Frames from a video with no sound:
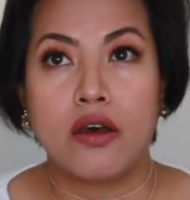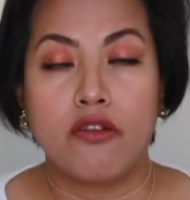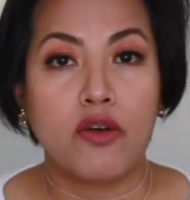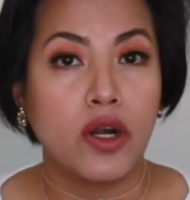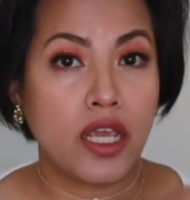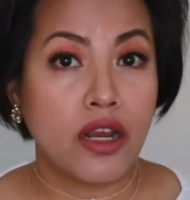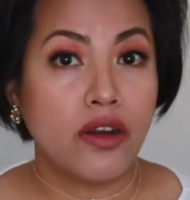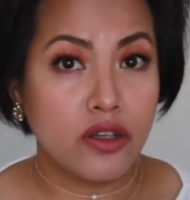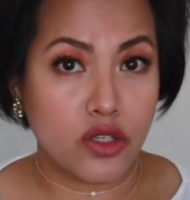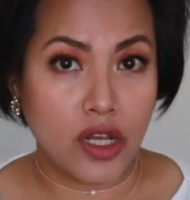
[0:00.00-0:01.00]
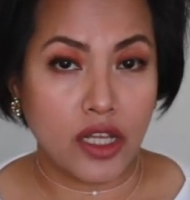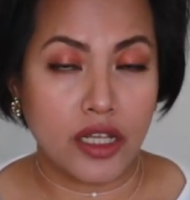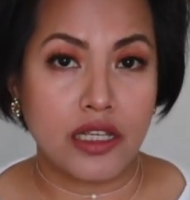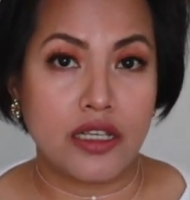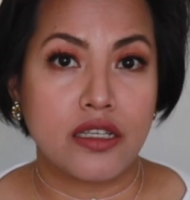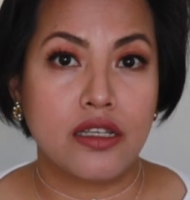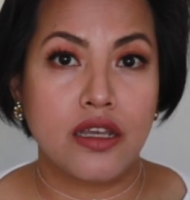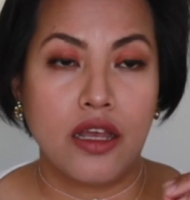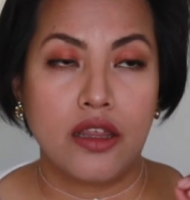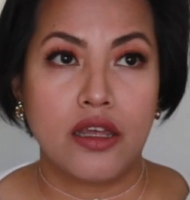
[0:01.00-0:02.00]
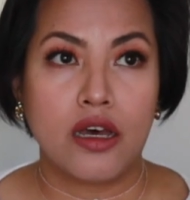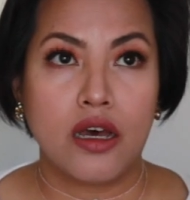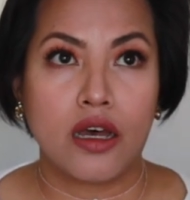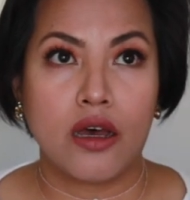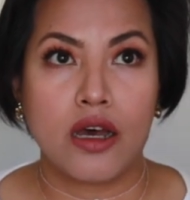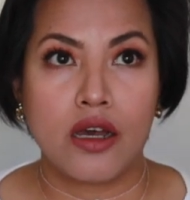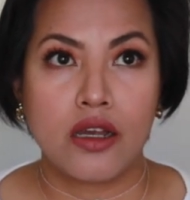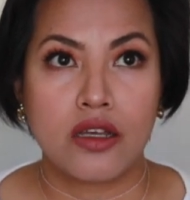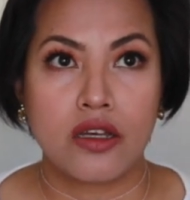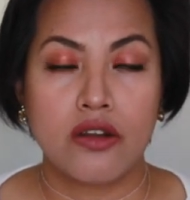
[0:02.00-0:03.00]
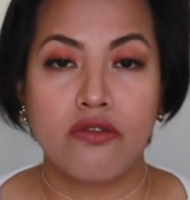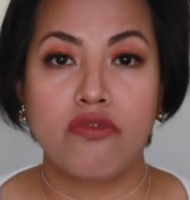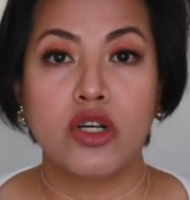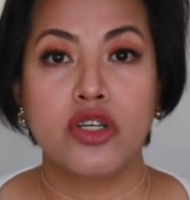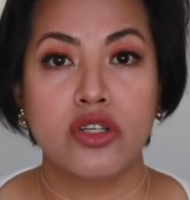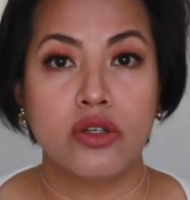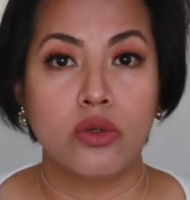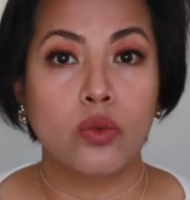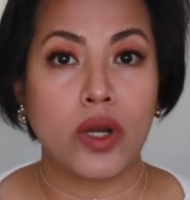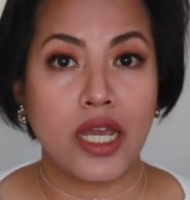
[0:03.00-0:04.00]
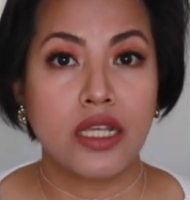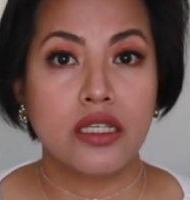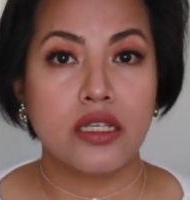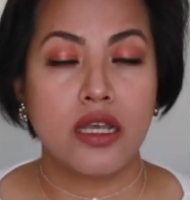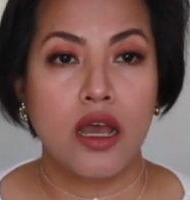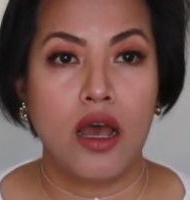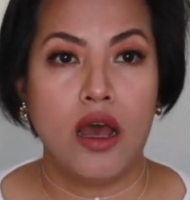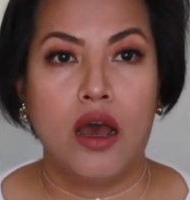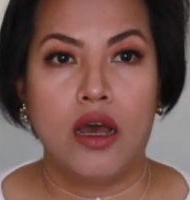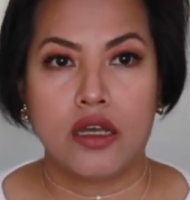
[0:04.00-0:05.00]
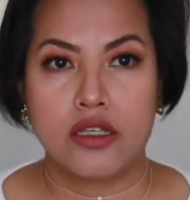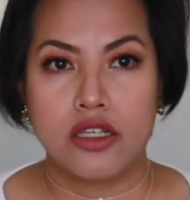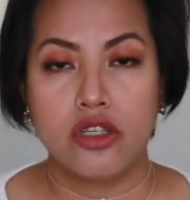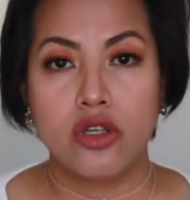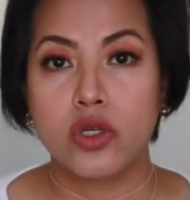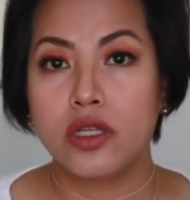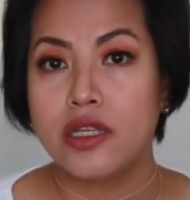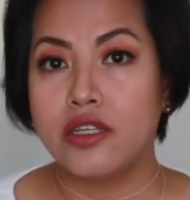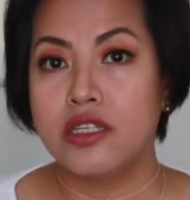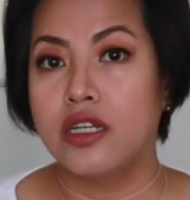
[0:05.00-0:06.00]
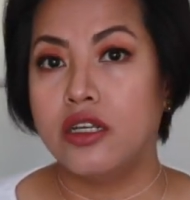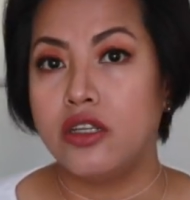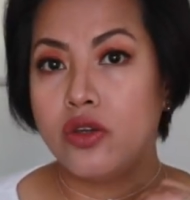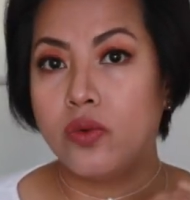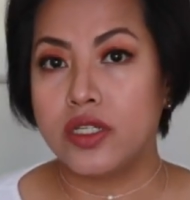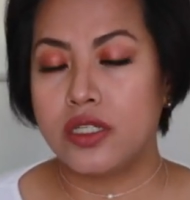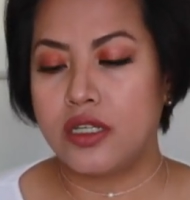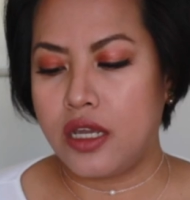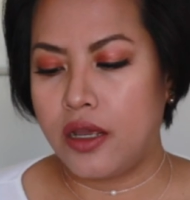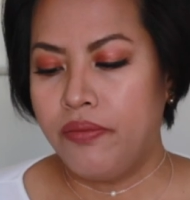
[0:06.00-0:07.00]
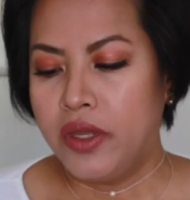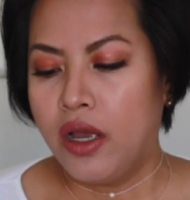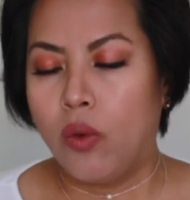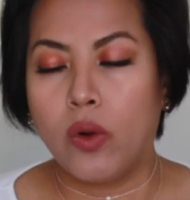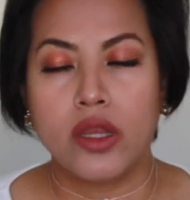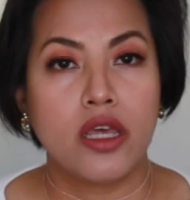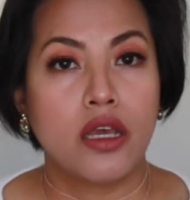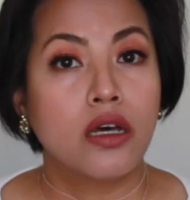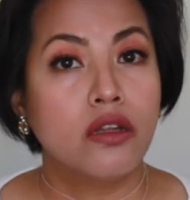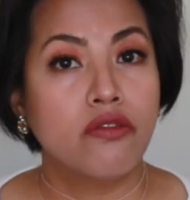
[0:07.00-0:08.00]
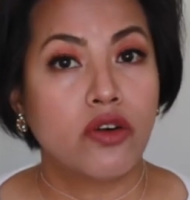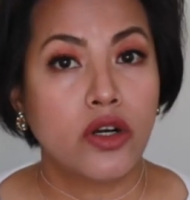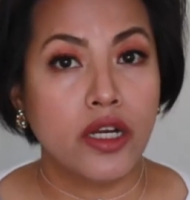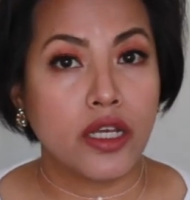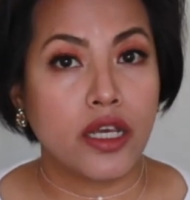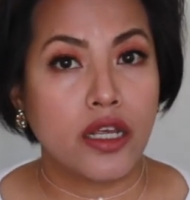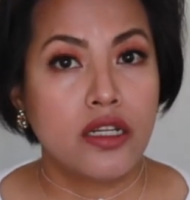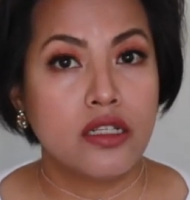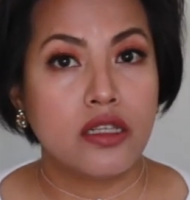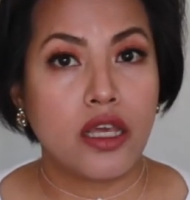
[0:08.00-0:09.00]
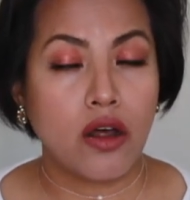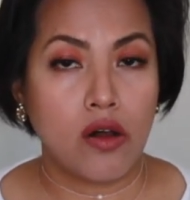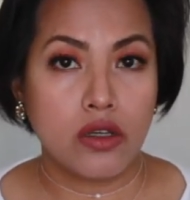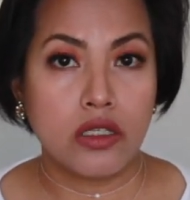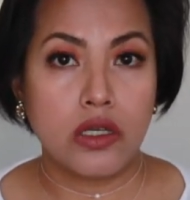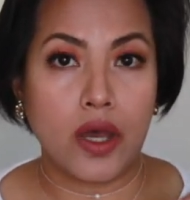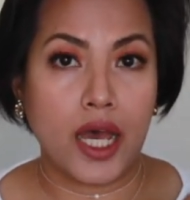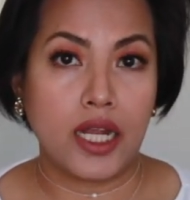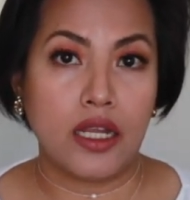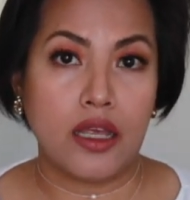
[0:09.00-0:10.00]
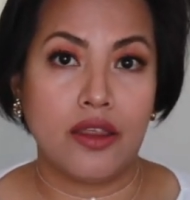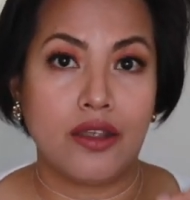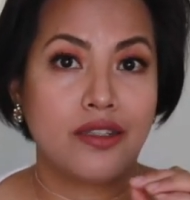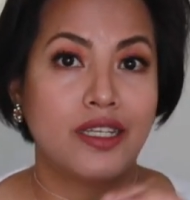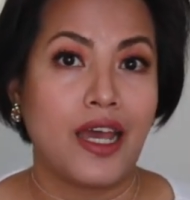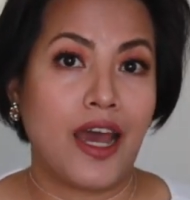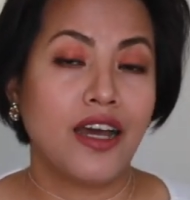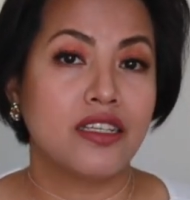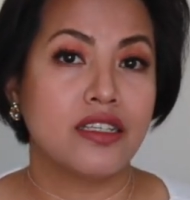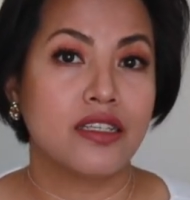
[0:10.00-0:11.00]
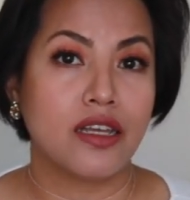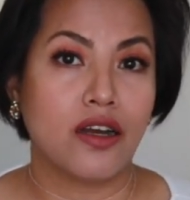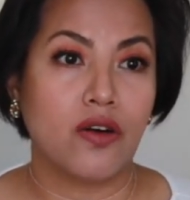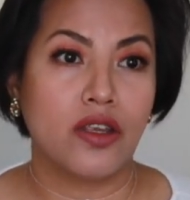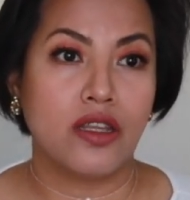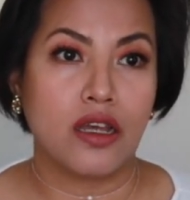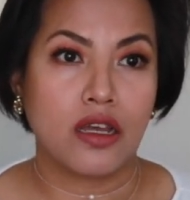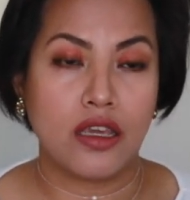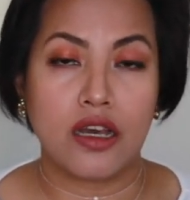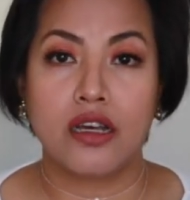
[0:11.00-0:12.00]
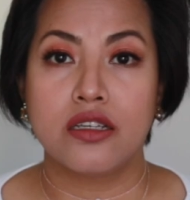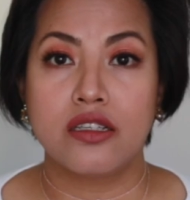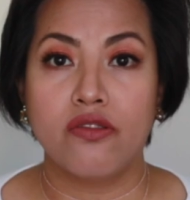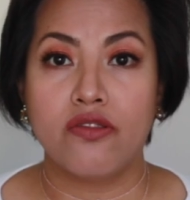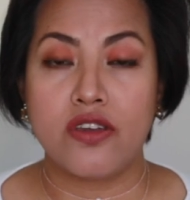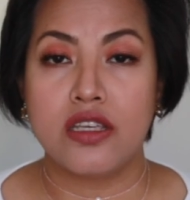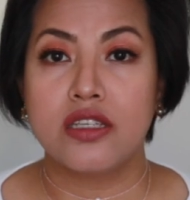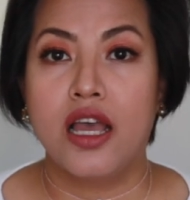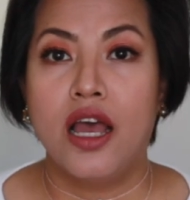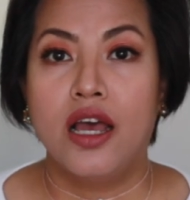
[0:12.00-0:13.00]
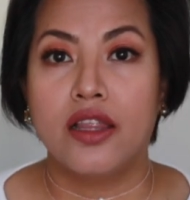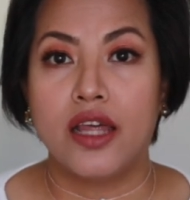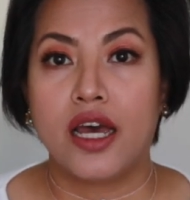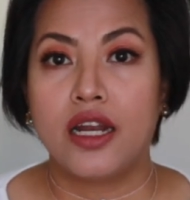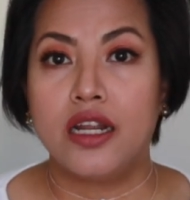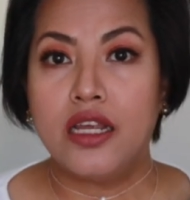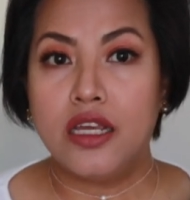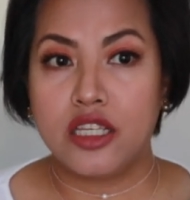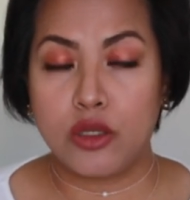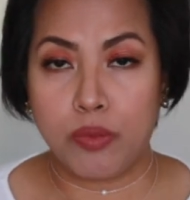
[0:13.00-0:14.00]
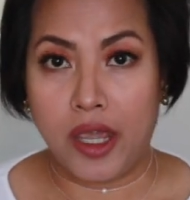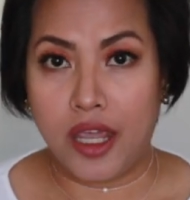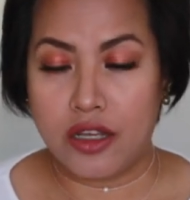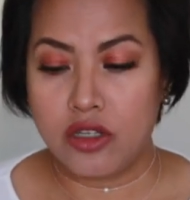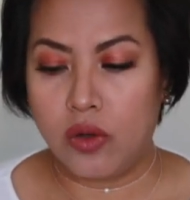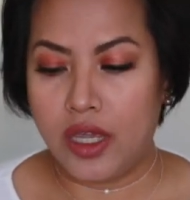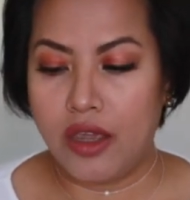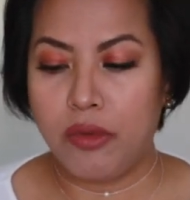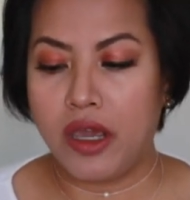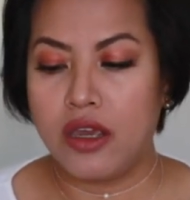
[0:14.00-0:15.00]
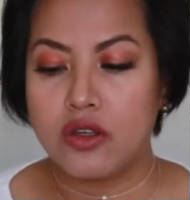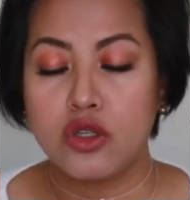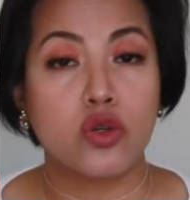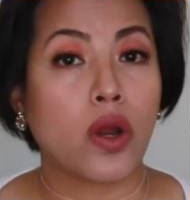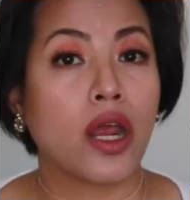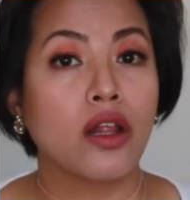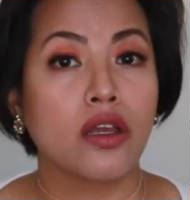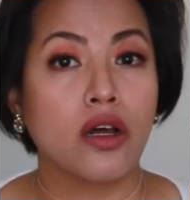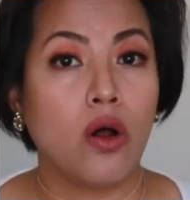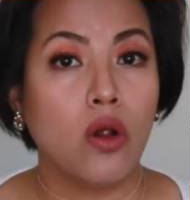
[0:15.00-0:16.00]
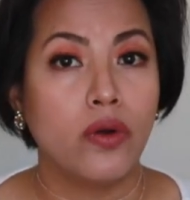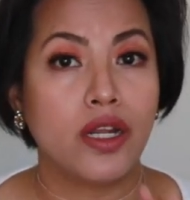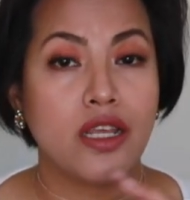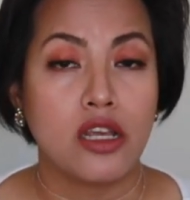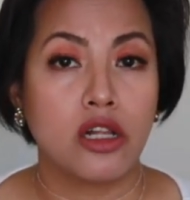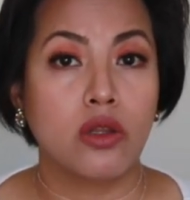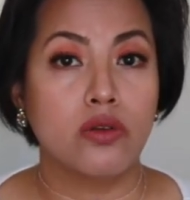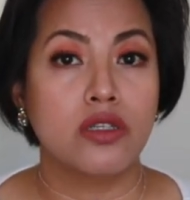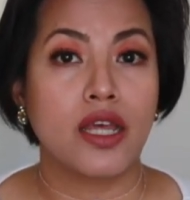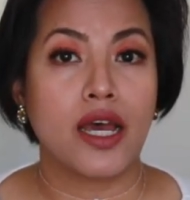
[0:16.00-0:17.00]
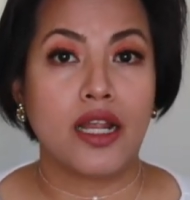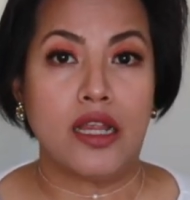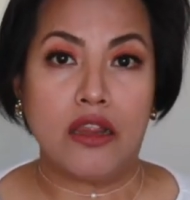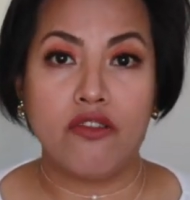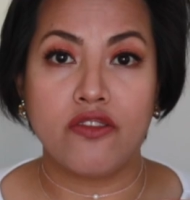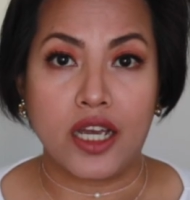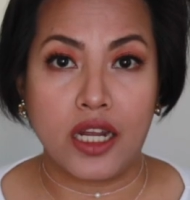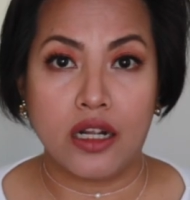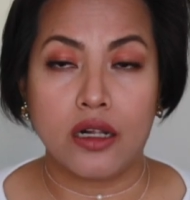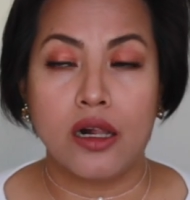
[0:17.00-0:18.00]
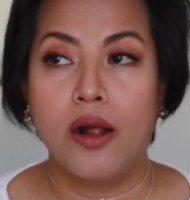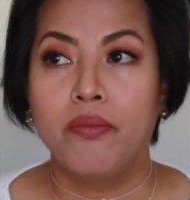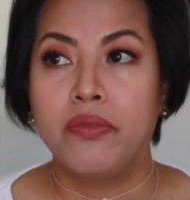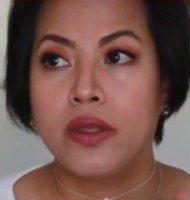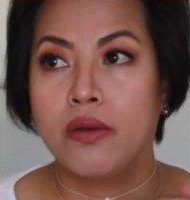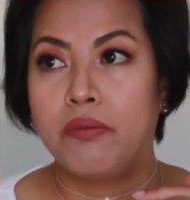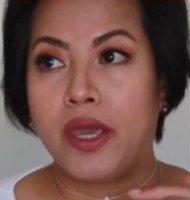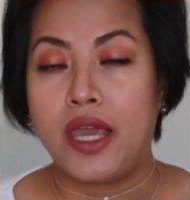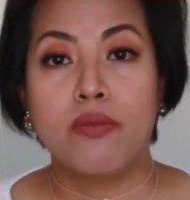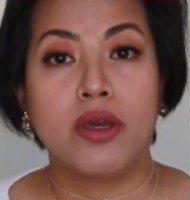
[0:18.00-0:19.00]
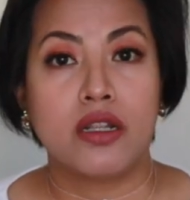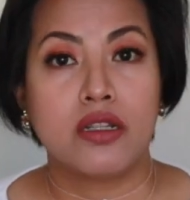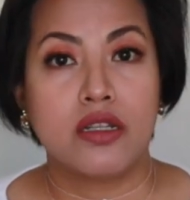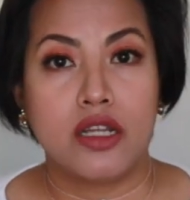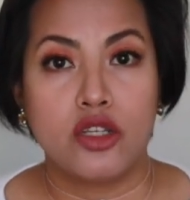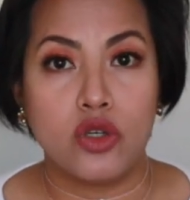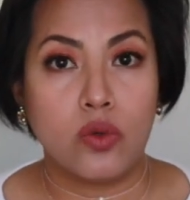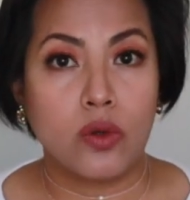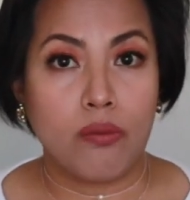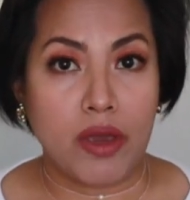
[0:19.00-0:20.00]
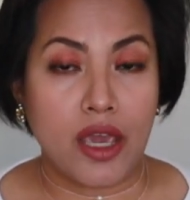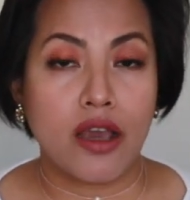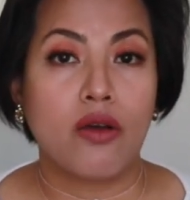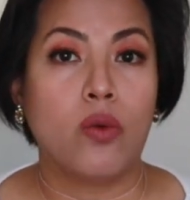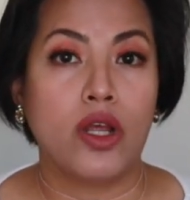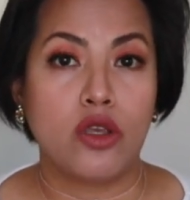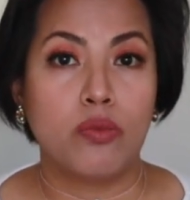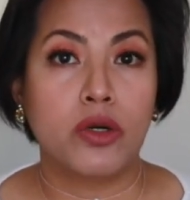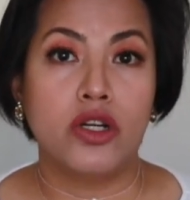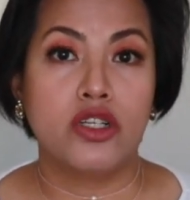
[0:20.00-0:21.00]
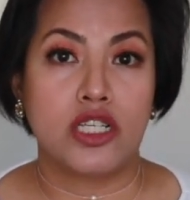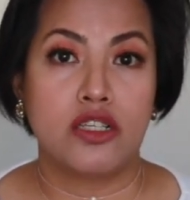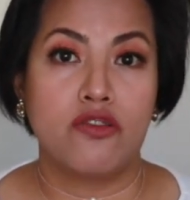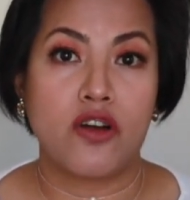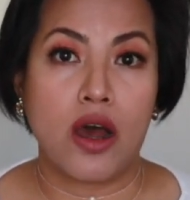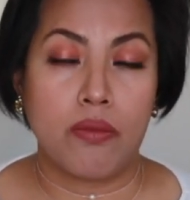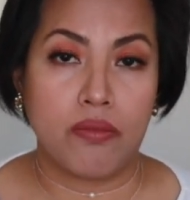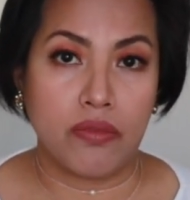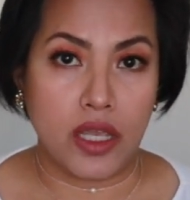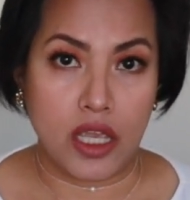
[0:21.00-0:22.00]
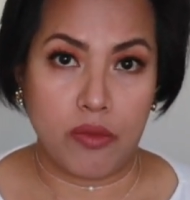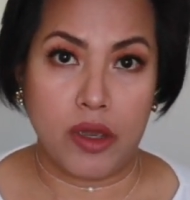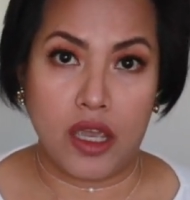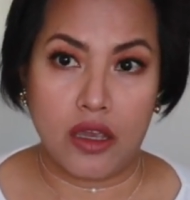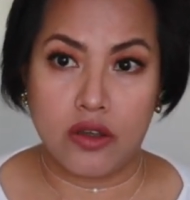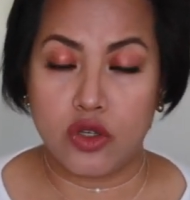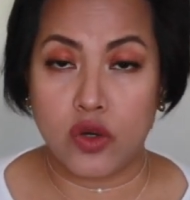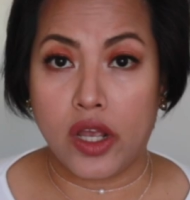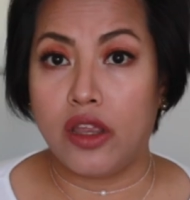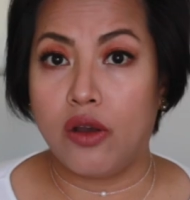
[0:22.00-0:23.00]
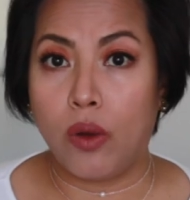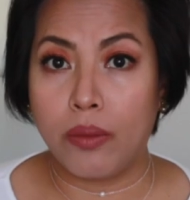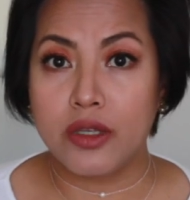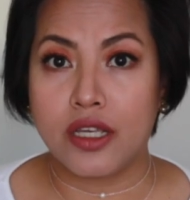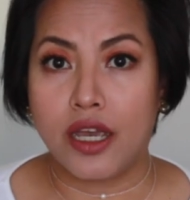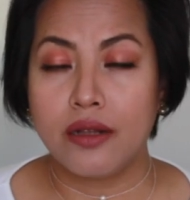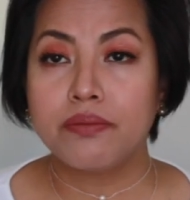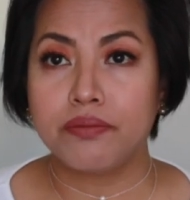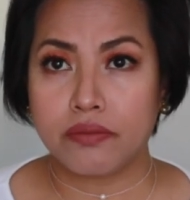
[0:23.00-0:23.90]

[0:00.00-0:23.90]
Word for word: for here in Australia at least, the conversion rate, because it's usually listed in USD, when they convert it, they also add in the tax or the custom fees that is paid. So eBay Australia already includes that in the final payment that you will make when you purchase from the eBay Australia website,